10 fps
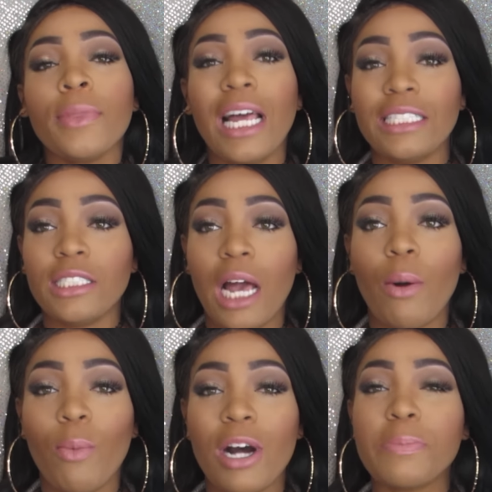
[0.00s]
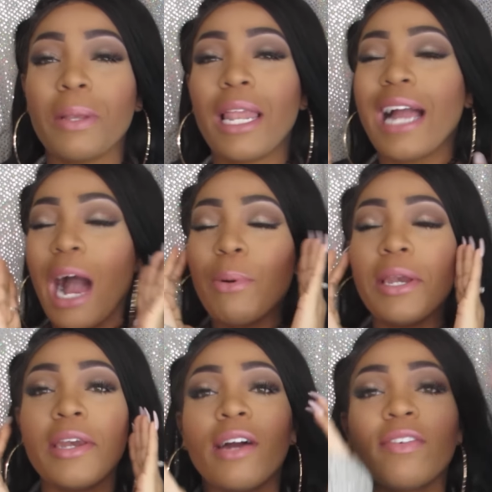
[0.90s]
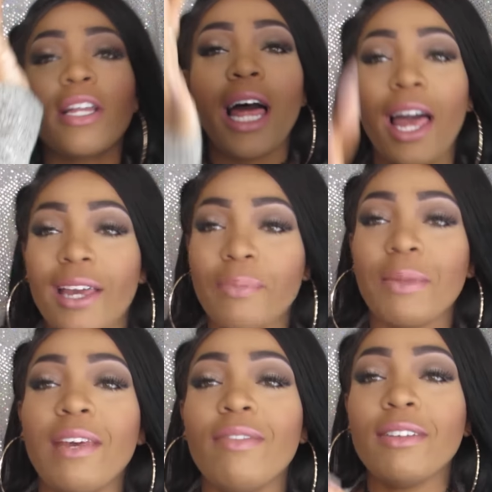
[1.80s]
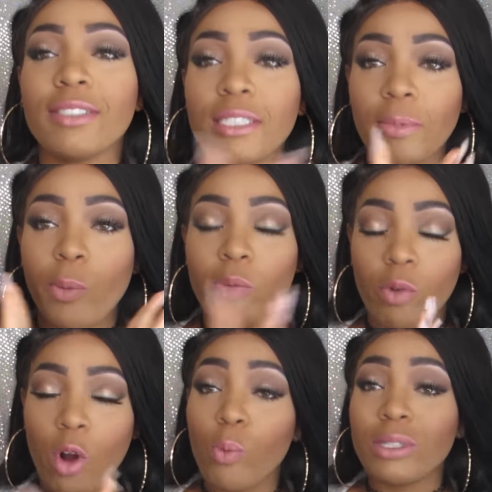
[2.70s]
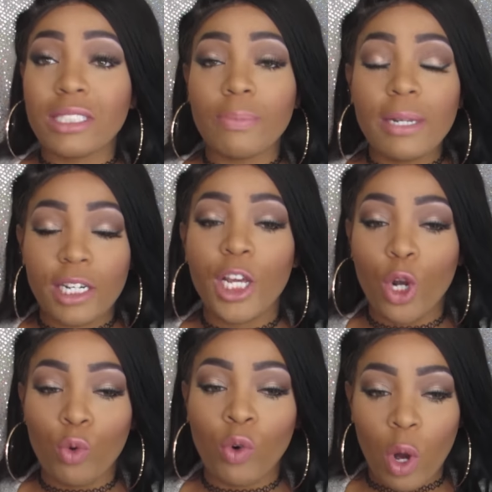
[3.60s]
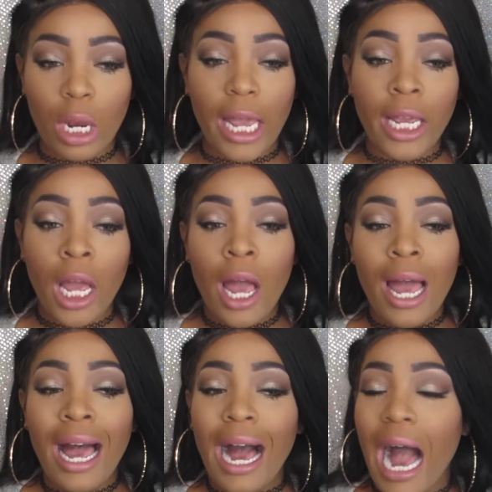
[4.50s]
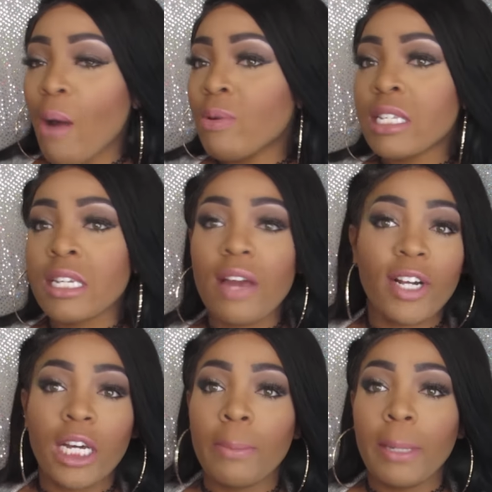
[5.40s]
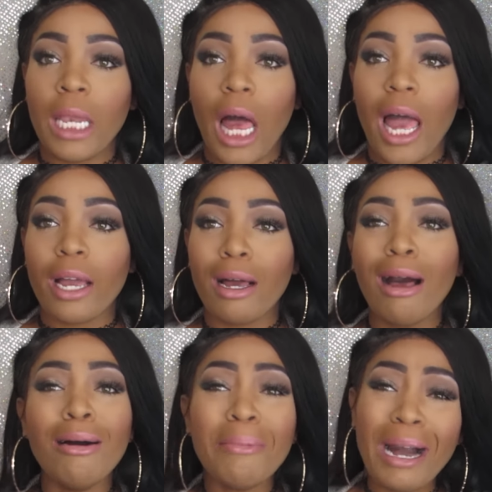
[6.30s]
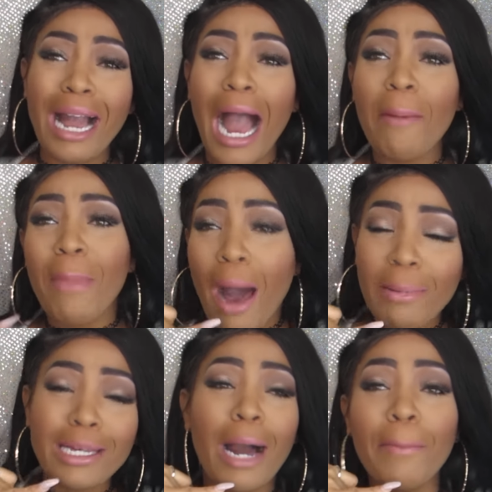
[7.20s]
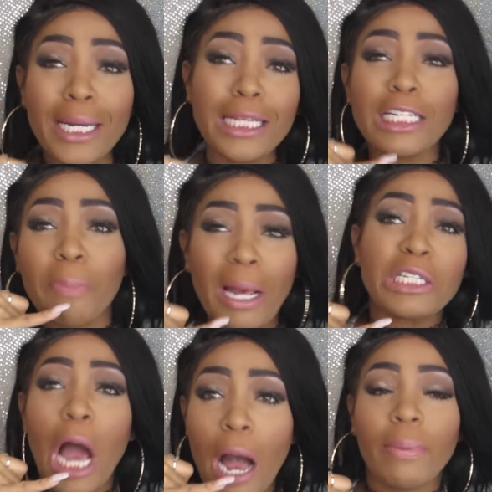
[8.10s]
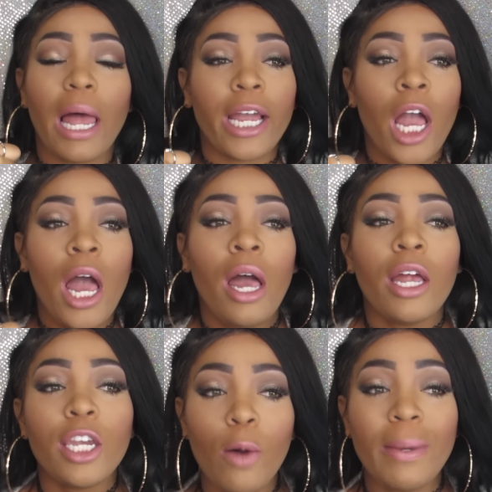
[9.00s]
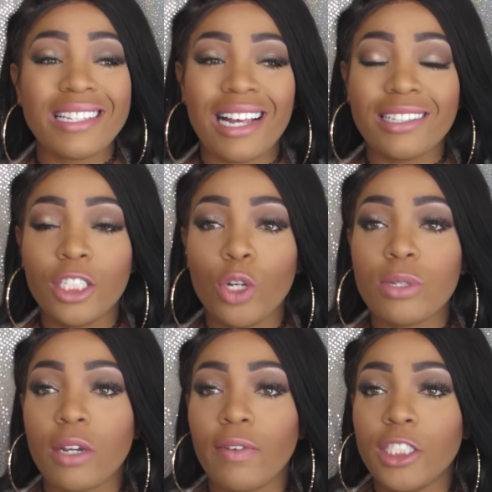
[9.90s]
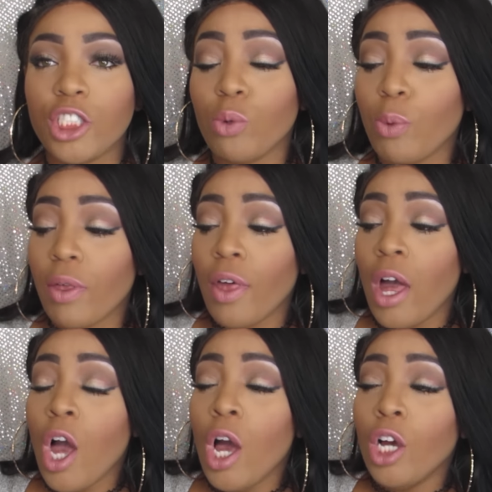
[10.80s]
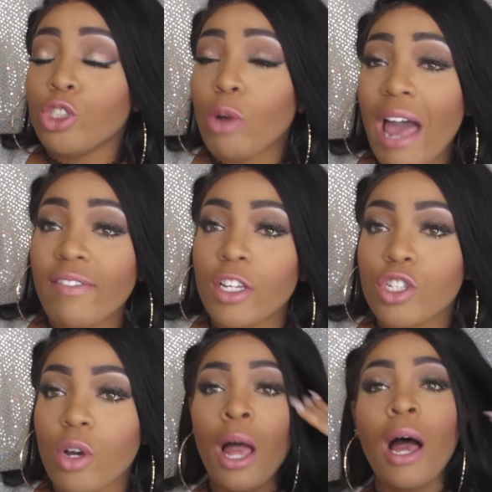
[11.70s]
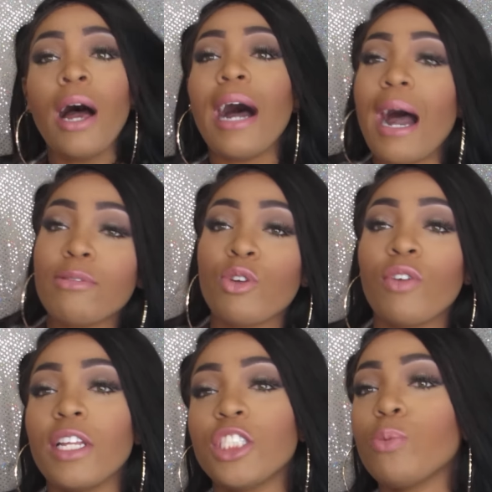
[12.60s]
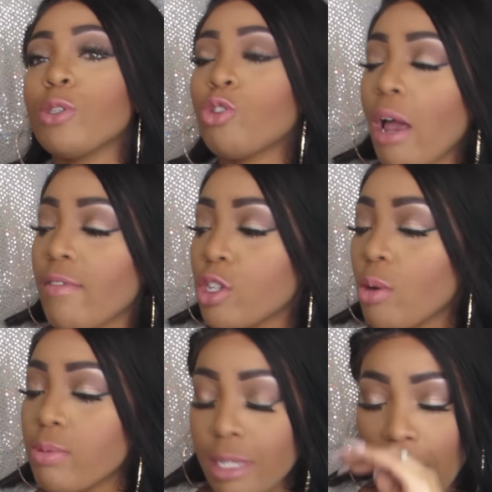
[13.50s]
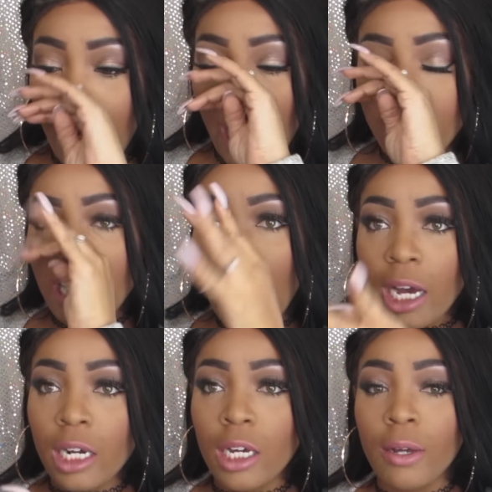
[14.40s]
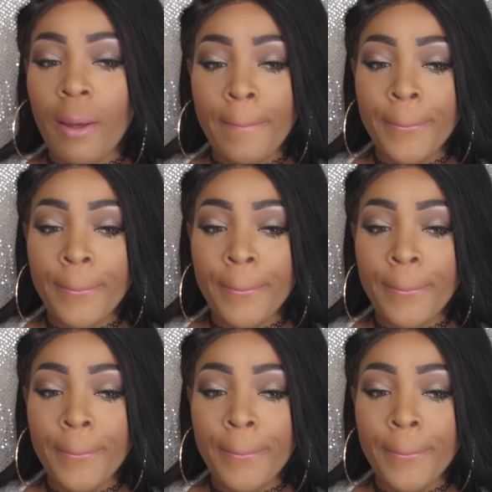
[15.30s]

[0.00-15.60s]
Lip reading: that's just how it was. But like, I would never, like, even if something went wrong, which something did go wrong, like, I was never gonna be like, oh my god, mommy, come beat this bitch up. Like, no, because I still was in a relationship with Travis. So I was in a relationship with Travis, so it was like, I'm not gonna